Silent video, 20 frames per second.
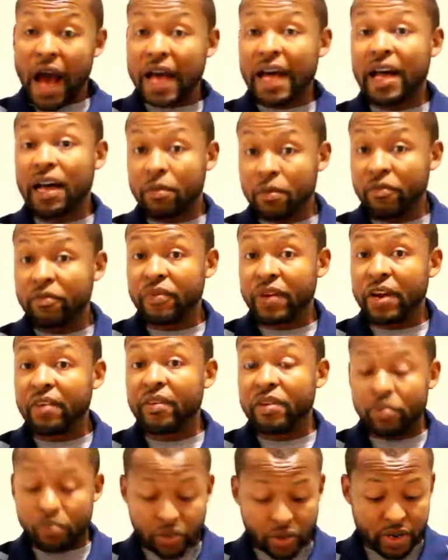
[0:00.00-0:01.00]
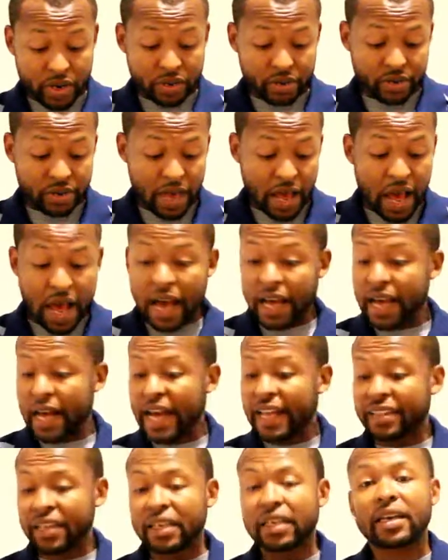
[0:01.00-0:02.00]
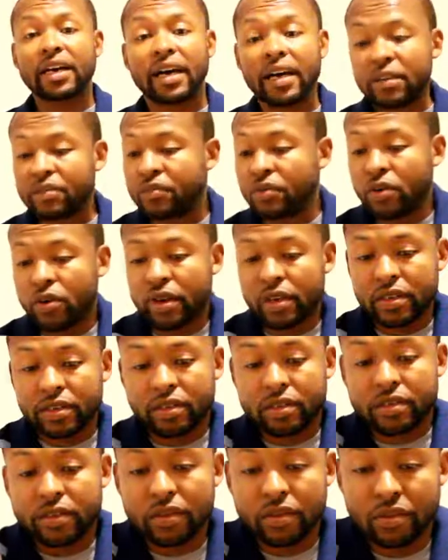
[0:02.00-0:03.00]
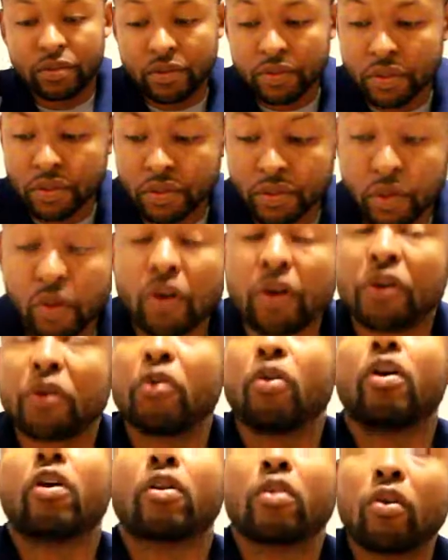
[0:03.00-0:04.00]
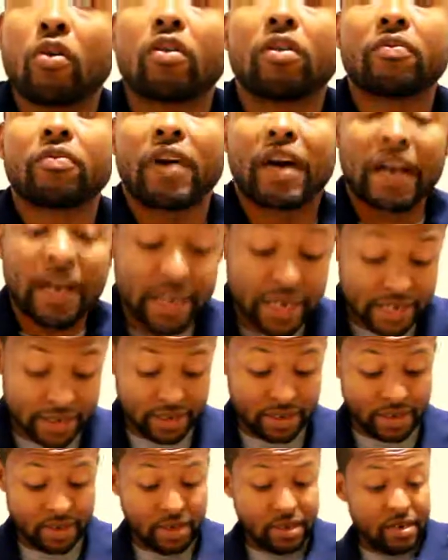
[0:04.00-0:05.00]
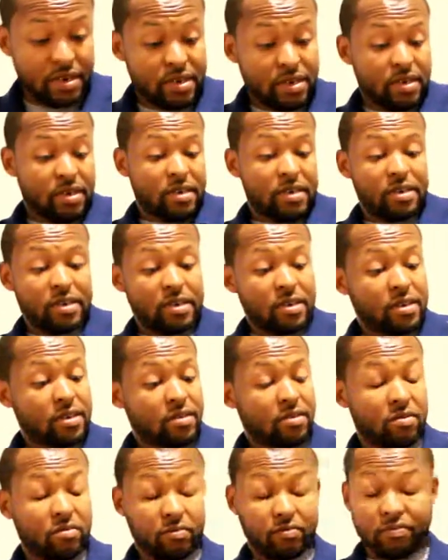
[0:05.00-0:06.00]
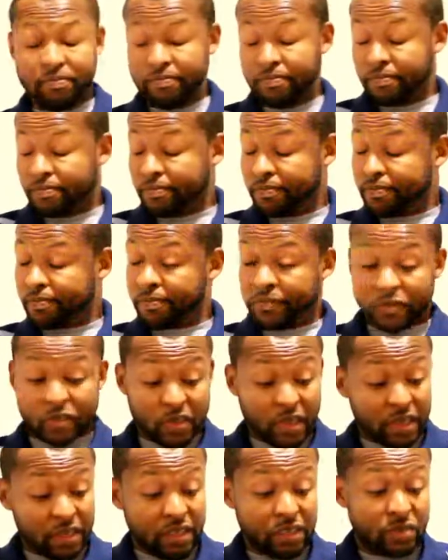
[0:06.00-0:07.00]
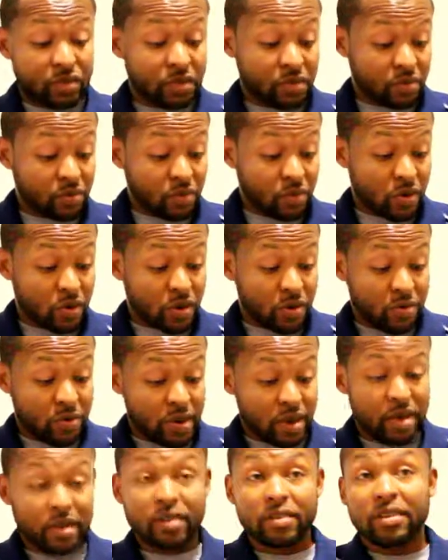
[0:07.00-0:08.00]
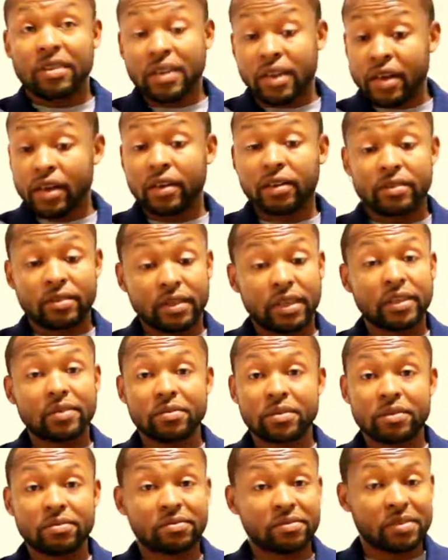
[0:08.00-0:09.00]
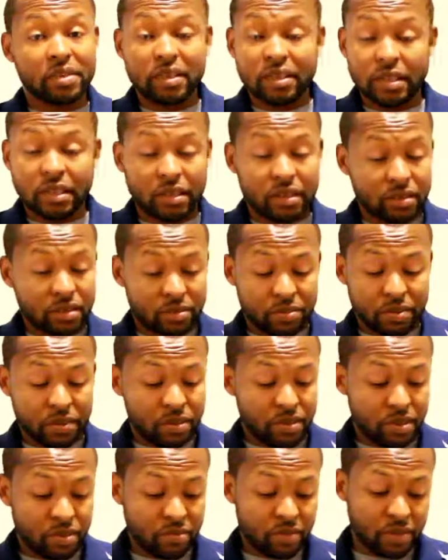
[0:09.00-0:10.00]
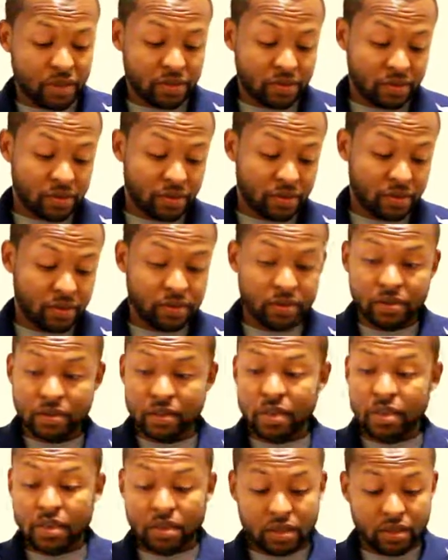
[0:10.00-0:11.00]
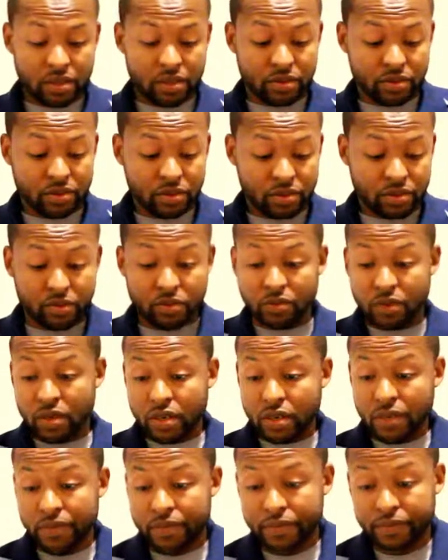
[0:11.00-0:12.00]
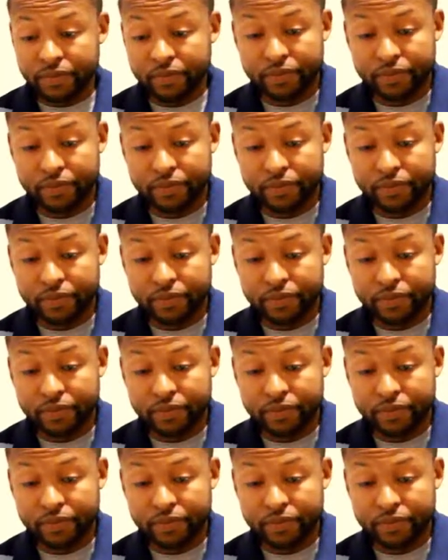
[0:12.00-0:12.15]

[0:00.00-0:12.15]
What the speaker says: I'm very impressed. I thank God for it. Lord, you are glorified. I need to drink some water, man. Yeah, I'm still not 100%, but I need to drink some water.